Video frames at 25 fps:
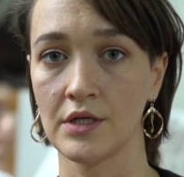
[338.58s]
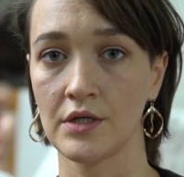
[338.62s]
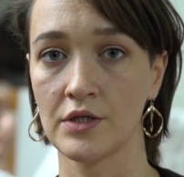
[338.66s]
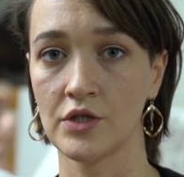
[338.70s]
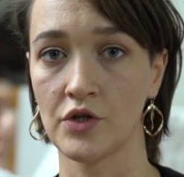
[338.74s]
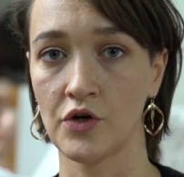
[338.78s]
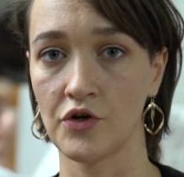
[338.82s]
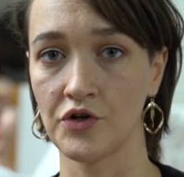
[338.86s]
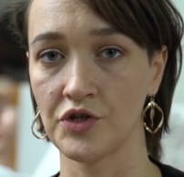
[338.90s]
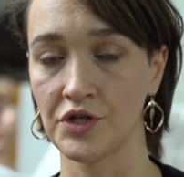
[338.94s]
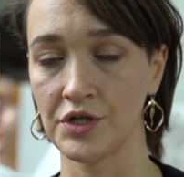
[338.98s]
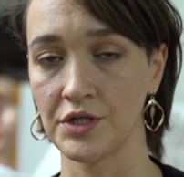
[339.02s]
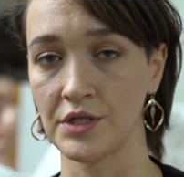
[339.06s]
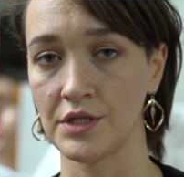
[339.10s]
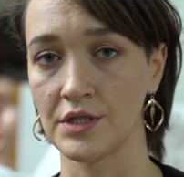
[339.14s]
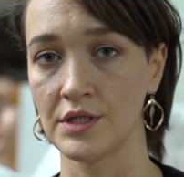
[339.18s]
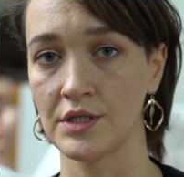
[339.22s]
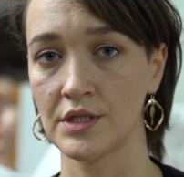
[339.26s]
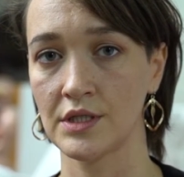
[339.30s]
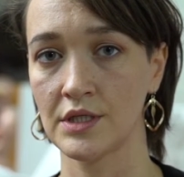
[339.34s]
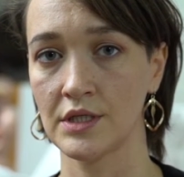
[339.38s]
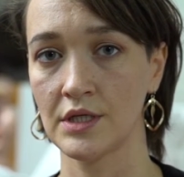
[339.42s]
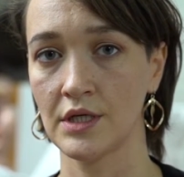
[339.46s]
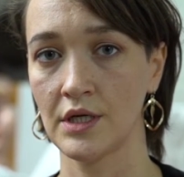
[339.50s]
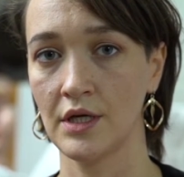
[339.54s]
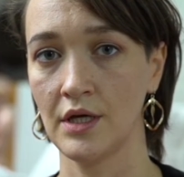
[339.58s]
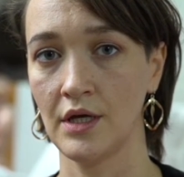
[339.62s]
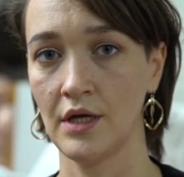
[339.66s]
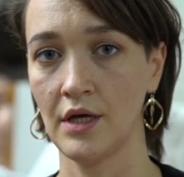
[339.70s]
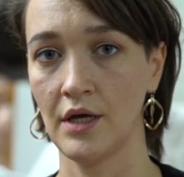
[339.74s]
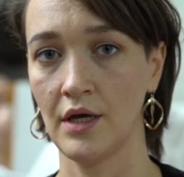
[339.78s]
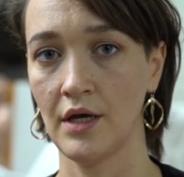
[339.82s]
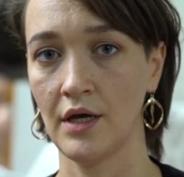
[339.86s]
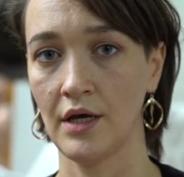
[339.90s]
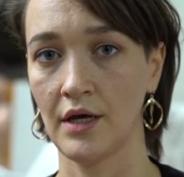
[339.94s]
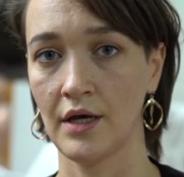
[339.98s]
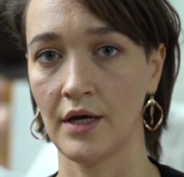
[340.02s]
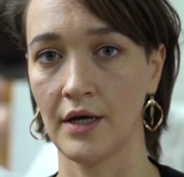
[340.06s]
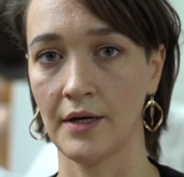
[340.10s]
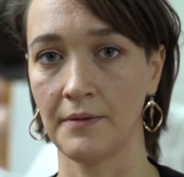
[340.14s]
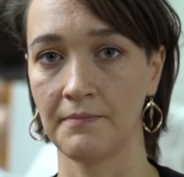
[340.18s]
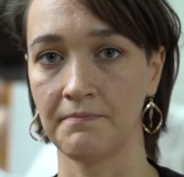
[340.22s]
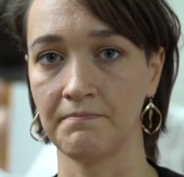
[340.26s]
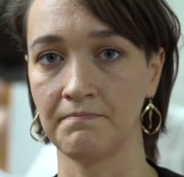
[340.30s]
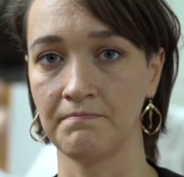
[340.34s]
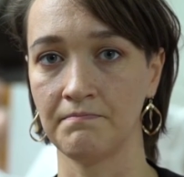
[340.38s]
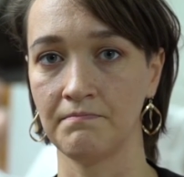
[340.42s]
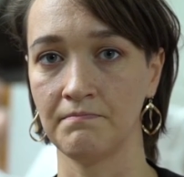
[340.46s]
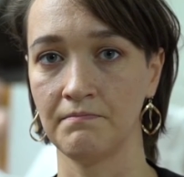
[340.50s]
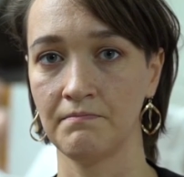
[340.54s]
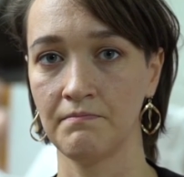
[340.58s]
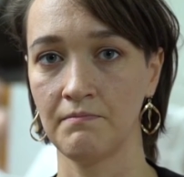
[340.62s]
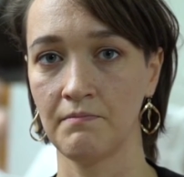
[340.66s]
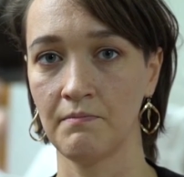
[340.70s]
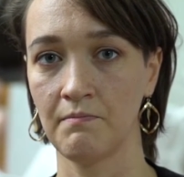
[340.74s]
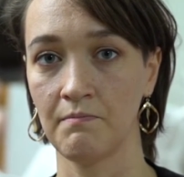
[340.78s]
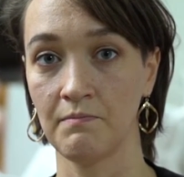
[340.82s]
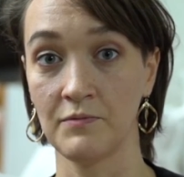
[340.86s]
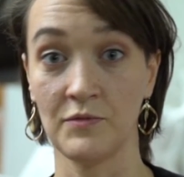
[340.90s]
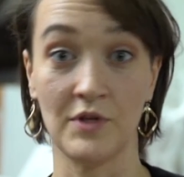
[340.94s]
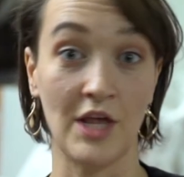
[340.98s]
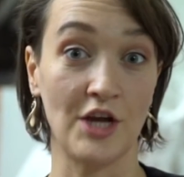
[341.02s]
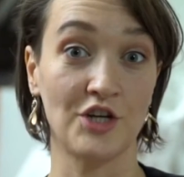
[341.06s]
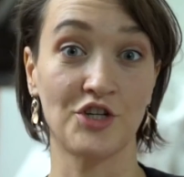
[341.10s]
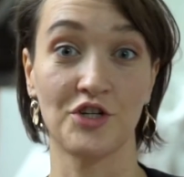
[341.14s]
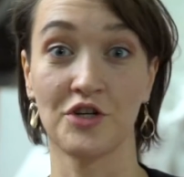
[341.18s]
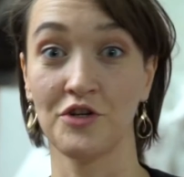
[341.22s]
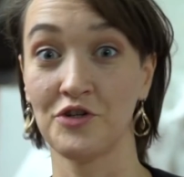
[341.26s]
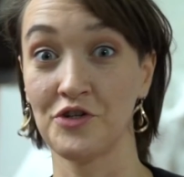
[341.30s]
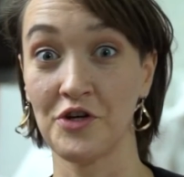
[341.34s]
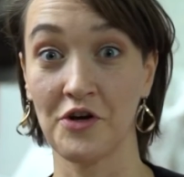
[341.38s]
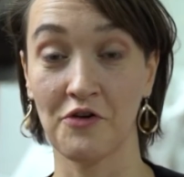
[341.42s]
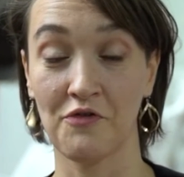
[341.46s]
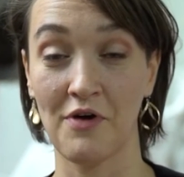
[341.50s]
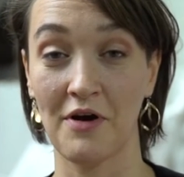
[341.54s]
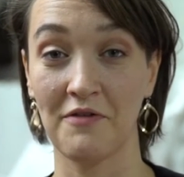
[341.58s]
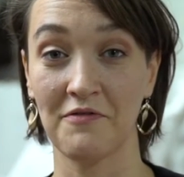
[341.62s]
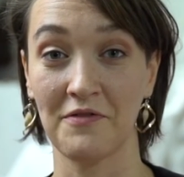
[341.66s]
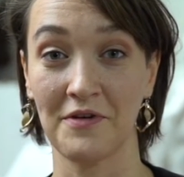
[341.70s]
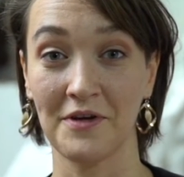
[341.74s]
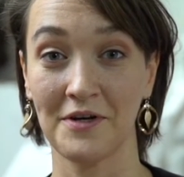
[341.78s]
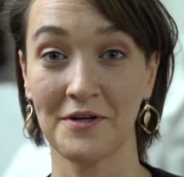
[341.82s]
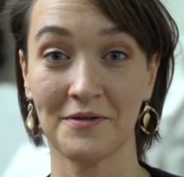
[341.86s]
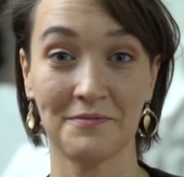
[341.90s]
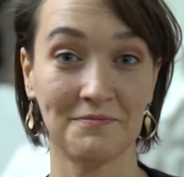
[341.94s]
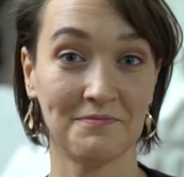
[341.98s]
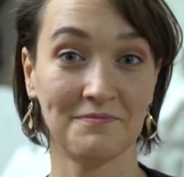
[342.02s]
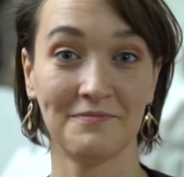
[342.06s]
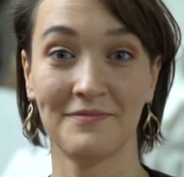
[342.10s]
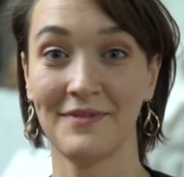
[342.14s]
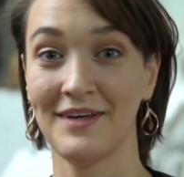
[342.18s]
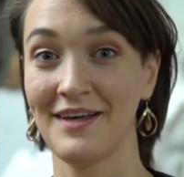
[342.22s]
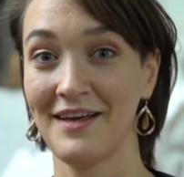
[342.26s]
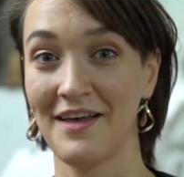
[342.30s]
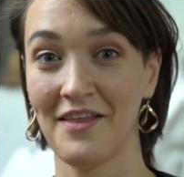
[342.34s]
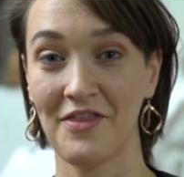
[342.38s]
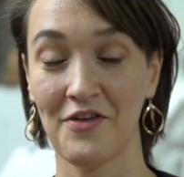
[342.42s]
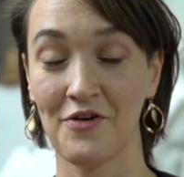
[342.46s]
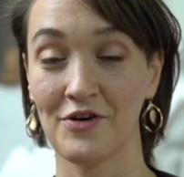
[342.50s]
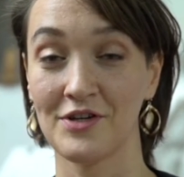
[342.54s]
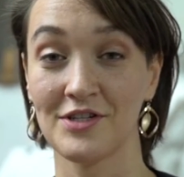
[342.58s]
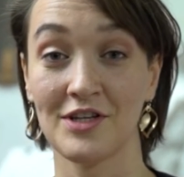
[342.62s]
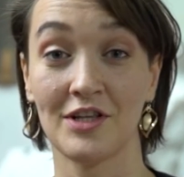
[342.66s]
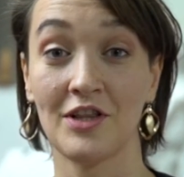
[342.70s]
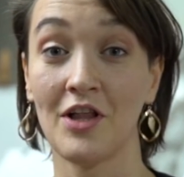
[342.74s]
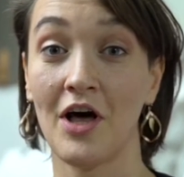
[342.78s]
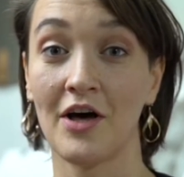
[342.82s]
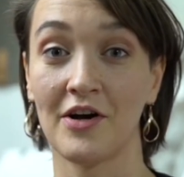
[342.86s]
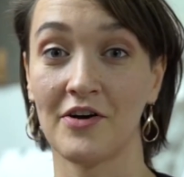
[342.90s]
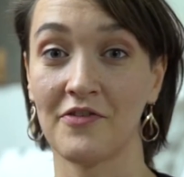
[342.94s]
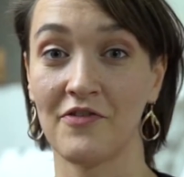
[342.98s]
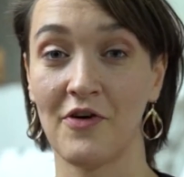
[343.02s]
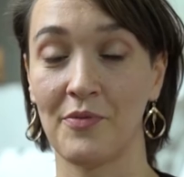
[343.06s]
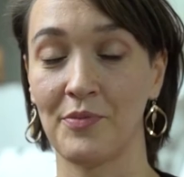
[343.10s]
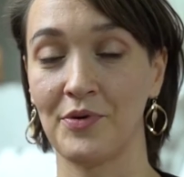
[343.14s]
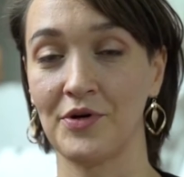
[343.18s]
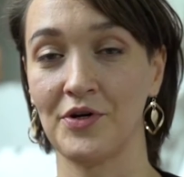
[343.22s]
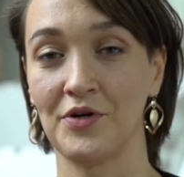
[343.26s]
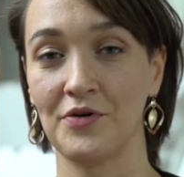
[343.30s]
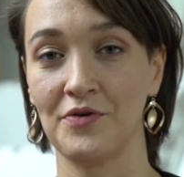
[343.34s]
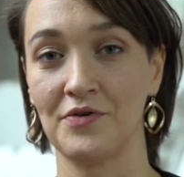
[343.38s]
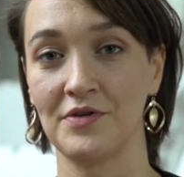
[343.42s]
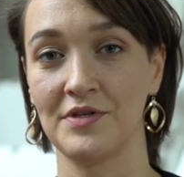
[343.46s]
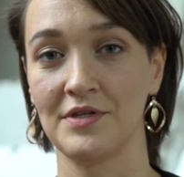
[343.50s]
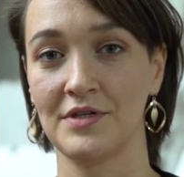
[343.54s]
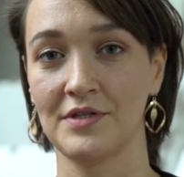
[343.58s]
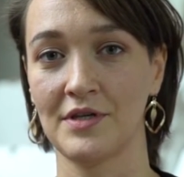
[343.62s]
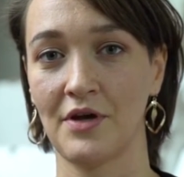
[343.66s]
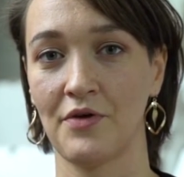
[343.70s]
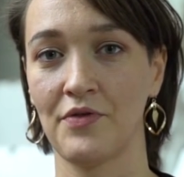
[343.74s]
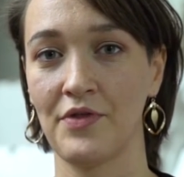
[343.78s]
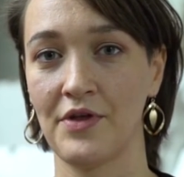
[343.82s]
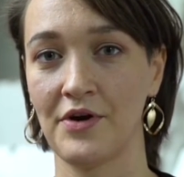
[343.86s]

surgeons, National Geographic. There is a lot of opportunities out